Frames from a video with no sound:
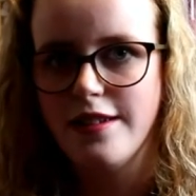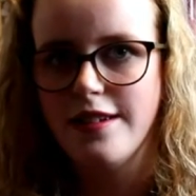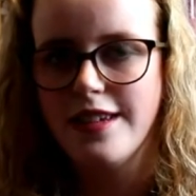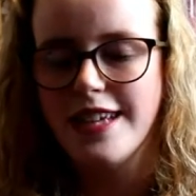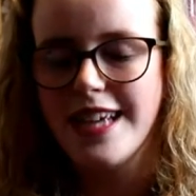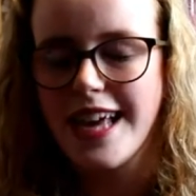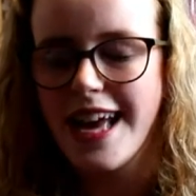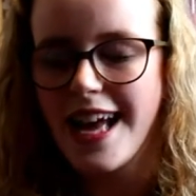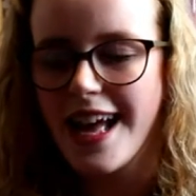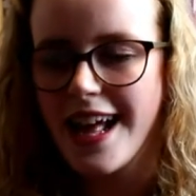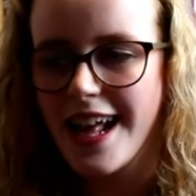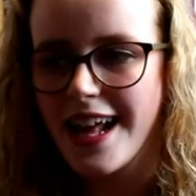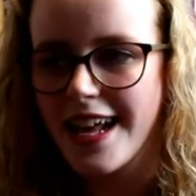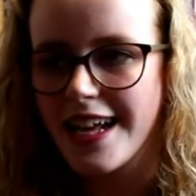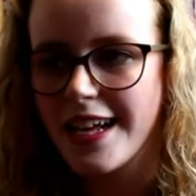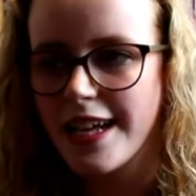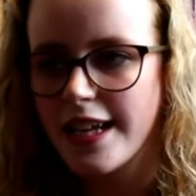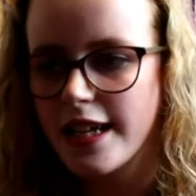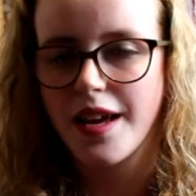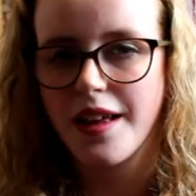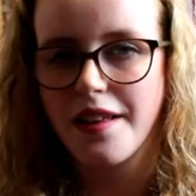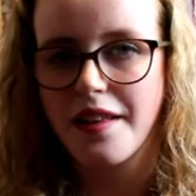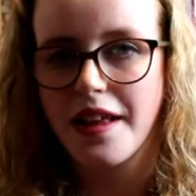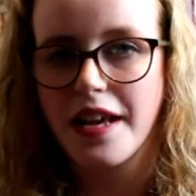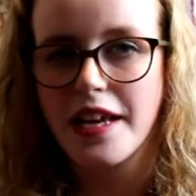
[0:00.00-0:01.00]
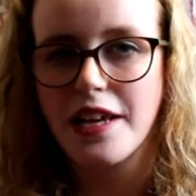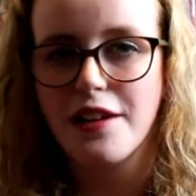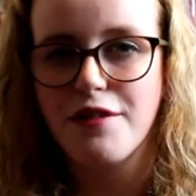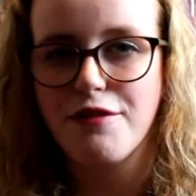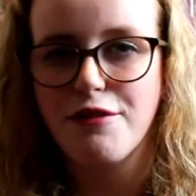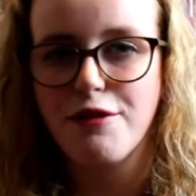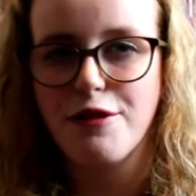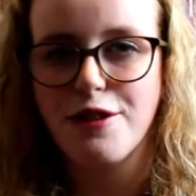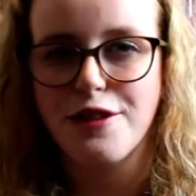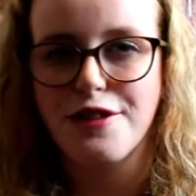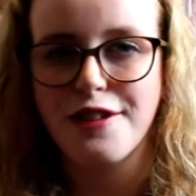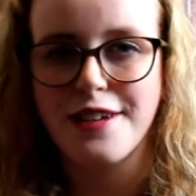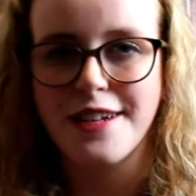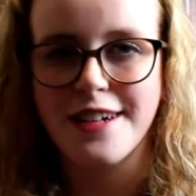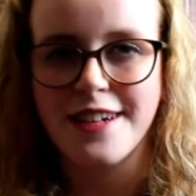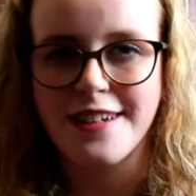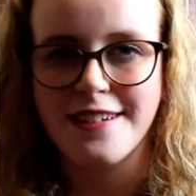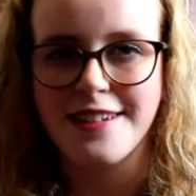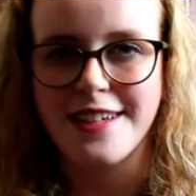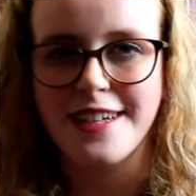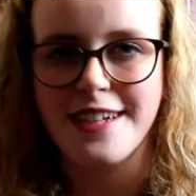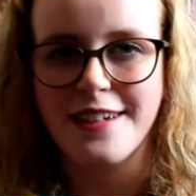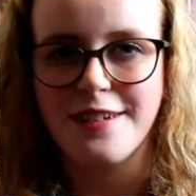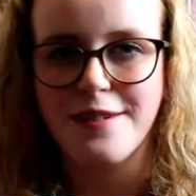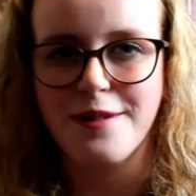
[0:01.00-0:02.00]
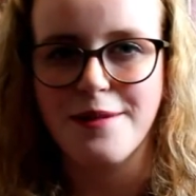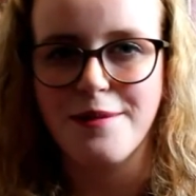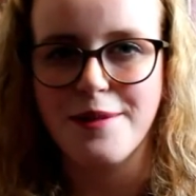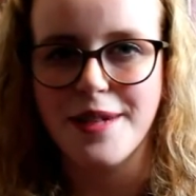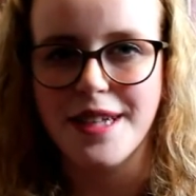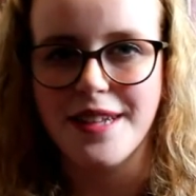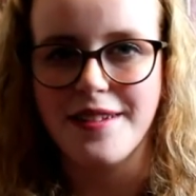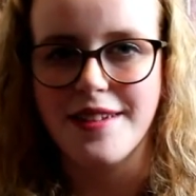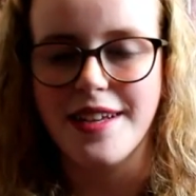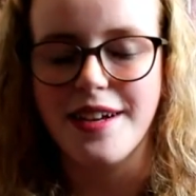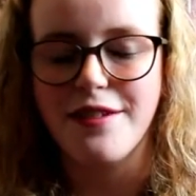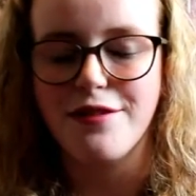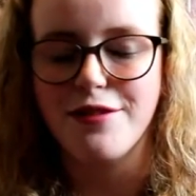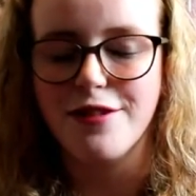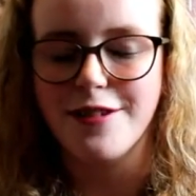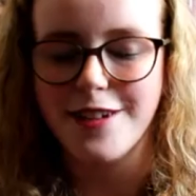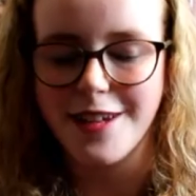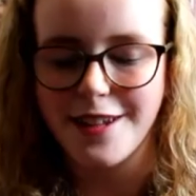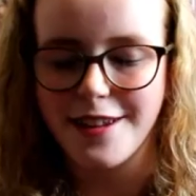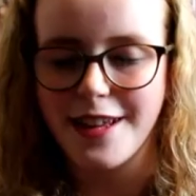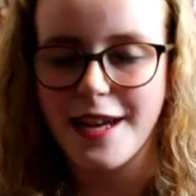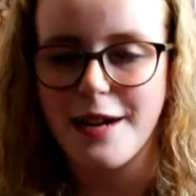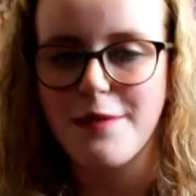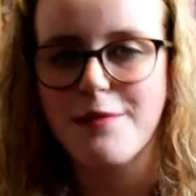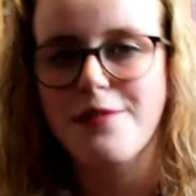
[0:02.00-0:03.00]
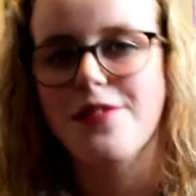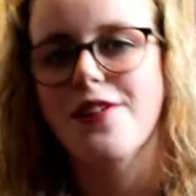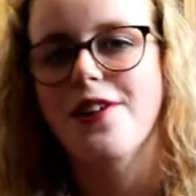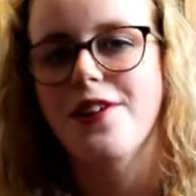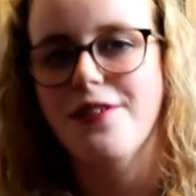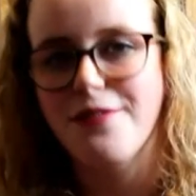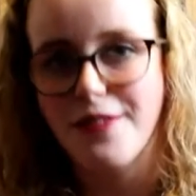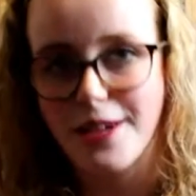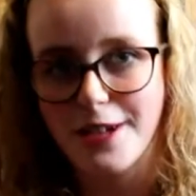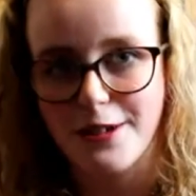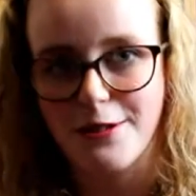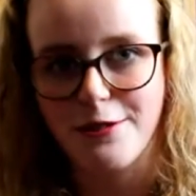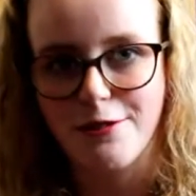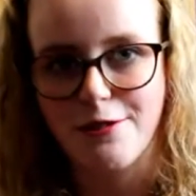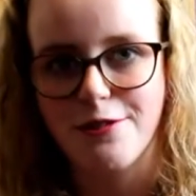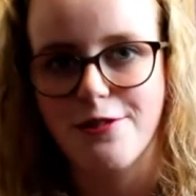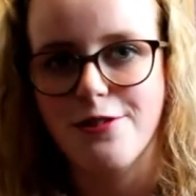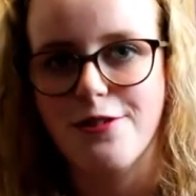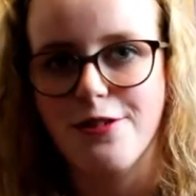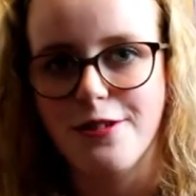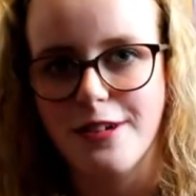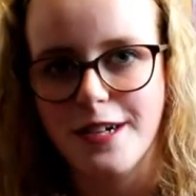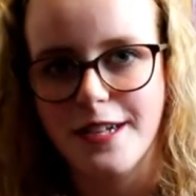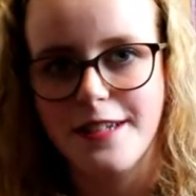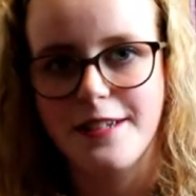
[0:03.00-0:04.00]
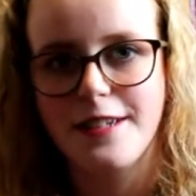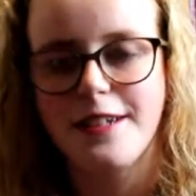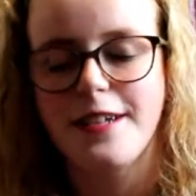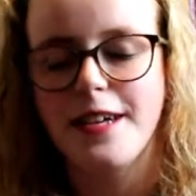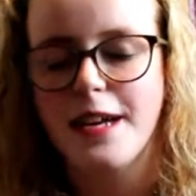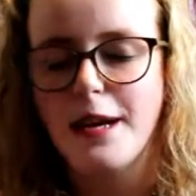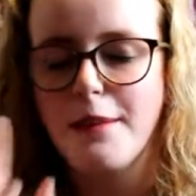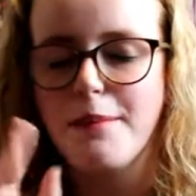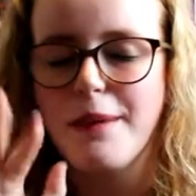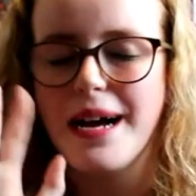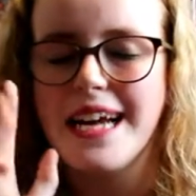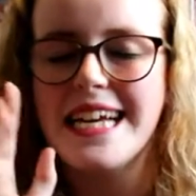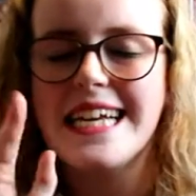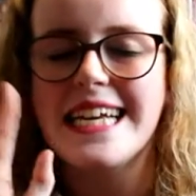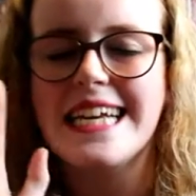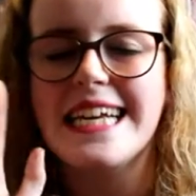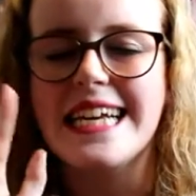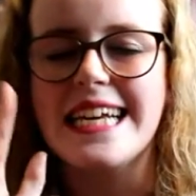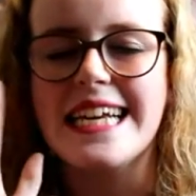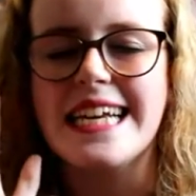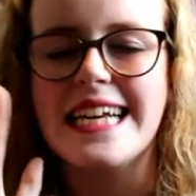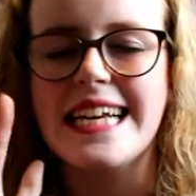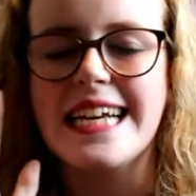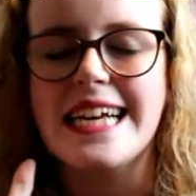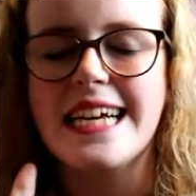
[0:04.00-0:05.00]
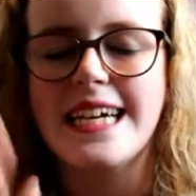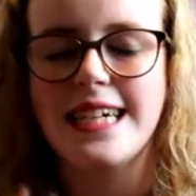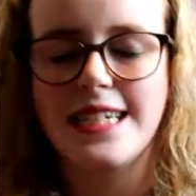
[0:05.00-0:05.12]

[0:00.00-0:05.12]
Yay! Thank you for watching, and I'll see you on Wednesday for another episode of Ecuador Stories. Bye!